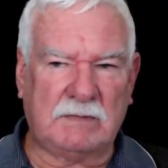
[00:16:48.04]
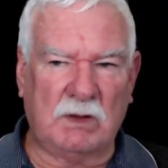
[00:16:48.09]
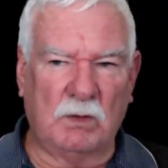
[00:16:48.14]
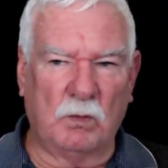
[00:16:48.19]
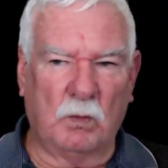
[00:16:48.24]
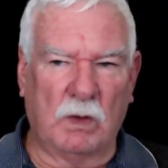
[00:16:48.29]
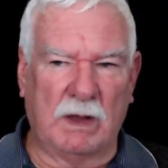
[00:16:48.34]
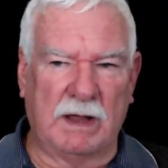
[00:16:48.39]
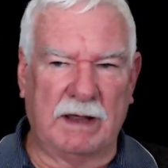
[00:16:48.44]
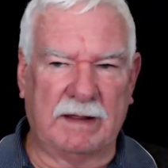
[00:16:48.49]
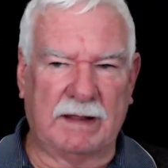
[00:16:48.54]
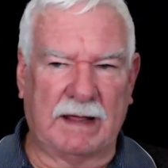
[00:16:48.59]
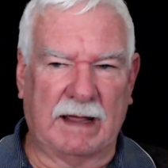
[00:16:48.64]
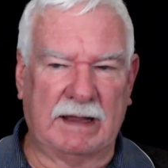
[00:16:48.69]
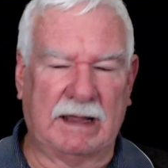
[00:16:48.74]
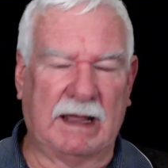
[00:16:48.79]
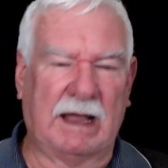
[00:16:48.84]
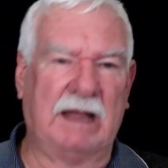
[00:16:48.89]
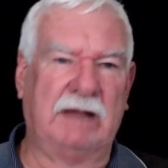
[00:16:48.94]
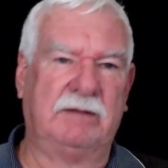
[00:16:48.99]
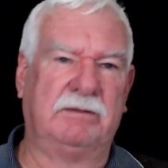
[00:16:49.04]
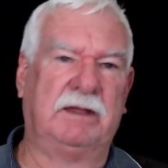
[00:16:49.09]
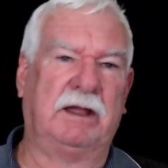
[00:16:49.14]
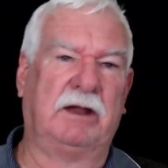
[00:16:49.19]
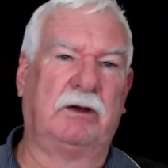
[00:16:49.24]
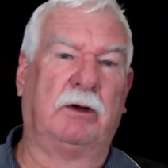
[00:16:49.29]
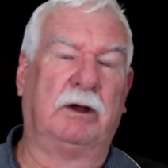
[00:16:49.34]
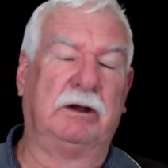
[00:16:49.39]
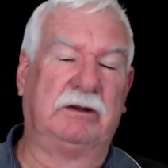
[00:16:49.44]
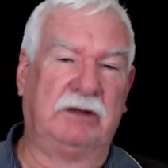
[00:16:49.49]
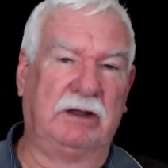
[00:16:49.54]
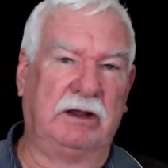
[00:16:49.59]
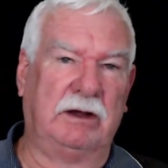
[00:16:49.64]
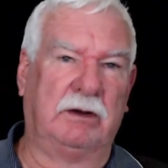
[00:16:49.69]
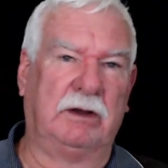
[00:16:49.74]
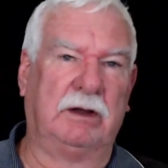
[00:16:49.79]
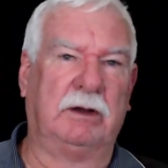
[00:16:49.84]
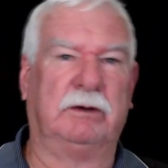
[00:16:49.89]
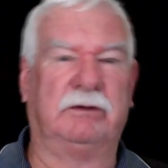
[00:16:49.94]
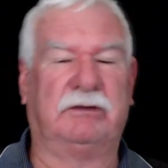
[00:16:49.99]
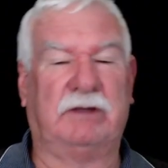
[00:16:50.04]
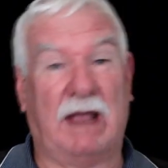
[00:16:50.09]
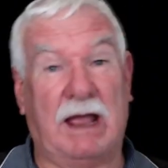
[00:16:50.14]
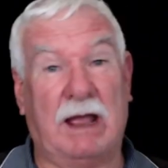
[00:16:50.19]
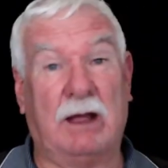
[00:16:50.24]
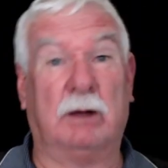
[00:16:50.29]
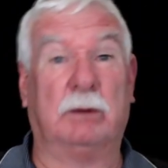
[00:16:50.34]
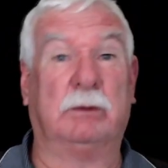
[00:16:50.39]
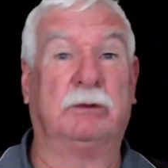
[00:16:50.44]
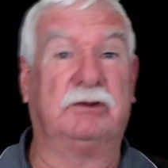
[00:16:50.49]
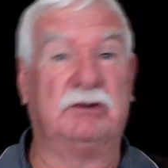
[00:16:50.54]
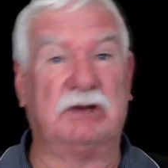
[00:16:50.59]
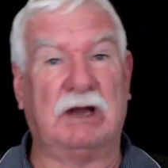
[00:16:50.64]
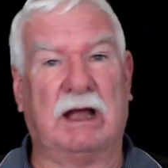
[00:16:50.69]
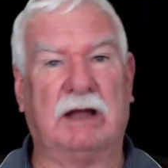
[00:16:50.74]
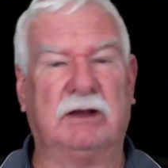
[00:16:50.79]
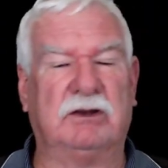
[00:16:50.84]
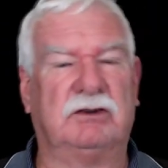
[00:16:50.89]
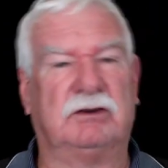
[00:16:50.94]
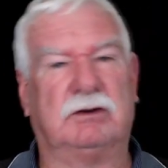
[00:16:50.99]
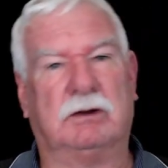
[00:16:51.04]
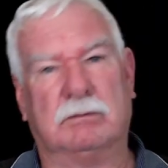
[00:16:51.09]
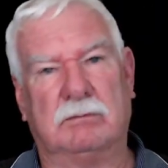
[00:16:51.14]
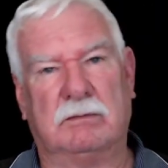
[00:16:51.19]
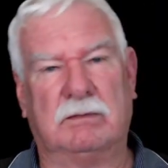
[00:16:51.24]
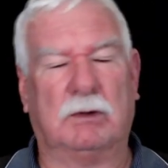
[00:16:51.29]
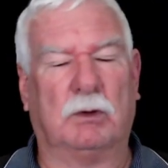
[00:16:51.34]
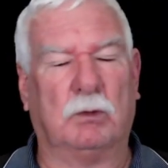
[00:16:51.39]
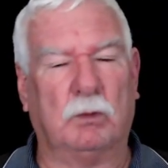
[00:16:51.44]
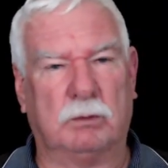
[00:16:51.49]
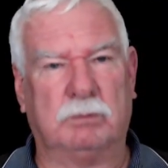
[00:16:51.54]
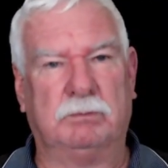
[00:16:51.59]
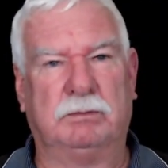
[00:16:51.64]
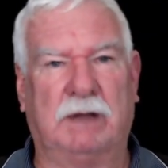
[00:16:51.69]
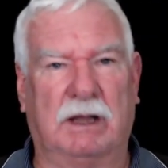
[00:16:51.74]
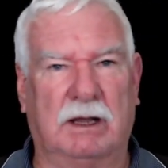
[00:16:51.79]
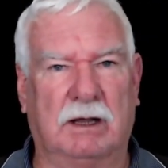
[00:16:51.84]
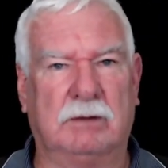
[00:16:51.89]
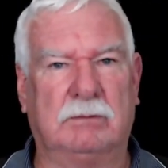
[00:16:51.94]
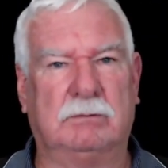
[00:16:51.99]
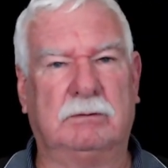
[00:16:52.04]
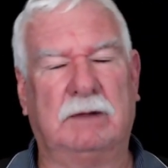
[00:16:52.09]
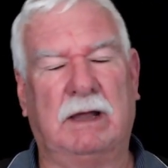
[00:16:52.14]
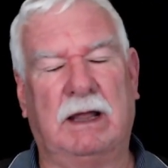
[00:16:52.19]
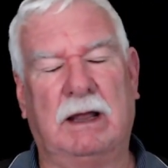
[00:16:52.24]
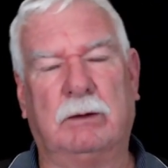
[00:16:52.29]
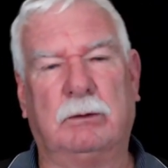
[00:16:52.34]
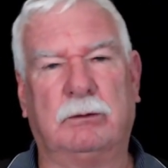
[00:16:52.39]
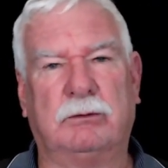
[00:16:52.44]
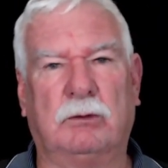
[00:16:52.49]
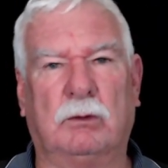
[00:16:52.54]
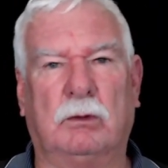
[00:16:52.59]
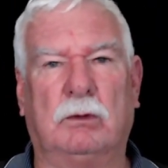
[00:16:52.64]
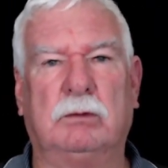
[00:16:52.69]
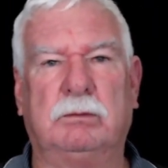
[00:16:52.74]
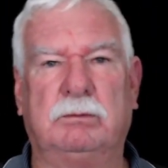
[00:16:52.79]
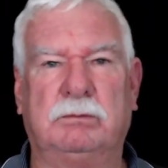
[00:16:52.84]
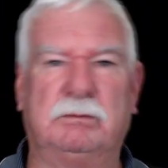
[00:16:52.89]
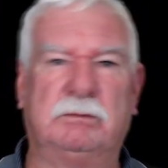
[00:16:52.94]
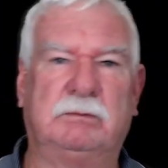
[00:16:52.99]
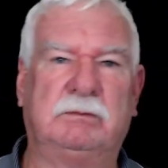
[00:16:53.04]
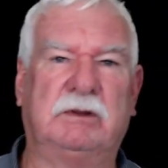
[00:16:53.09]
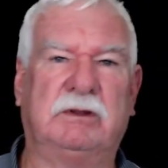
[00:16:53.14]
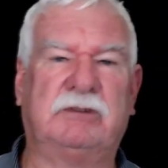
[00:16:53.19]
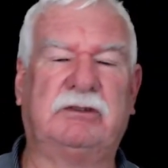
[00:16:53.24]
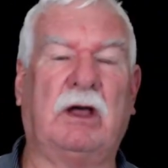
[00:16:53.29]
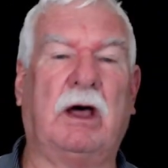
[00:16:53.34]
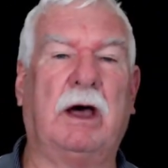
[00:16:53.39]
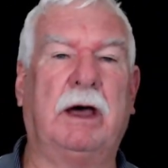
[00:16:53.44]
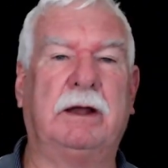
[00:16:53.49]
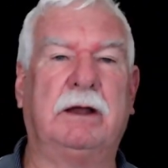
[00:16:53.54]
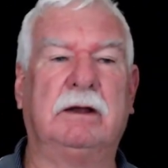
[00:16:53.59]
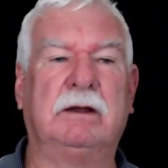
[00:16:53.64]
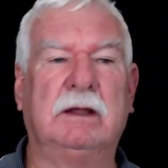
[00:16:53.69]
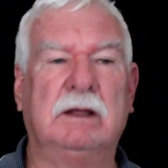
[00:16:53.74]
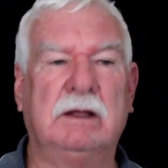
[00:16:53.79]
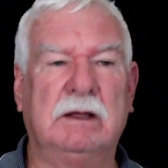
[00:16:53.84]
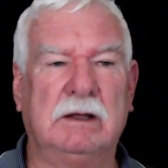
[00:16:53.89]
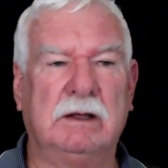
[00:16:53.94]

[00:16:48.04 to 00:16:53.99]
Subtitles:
where they gave their criteria as to how it was judged and, you know, how it was all decided.